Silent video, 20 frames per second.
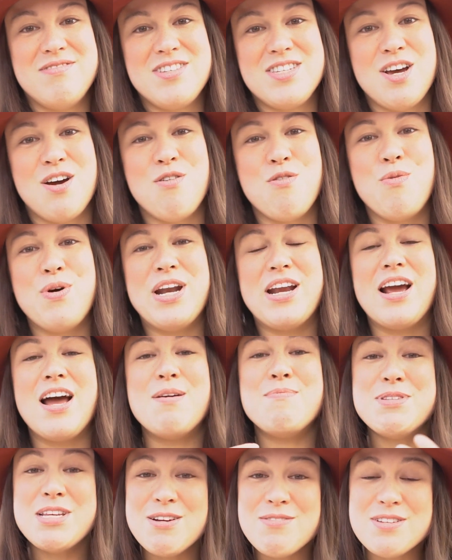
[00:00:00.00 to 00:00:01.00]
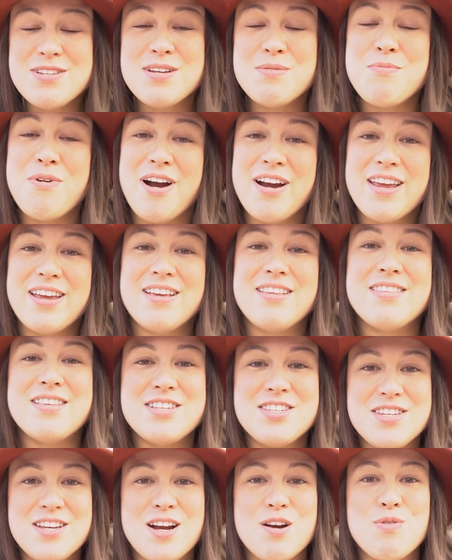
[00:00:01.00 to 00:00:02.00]
So when it comes out to market
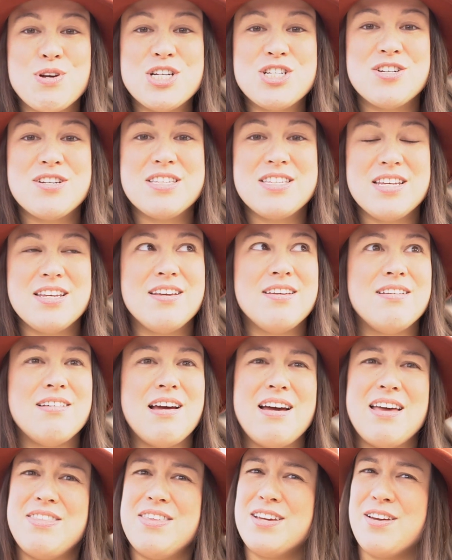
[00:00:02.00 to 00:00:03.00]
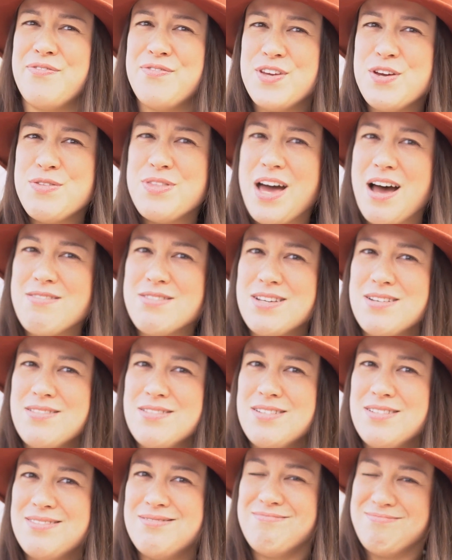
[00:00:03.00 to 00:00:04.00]
this year, we should see, I think, a few thousand.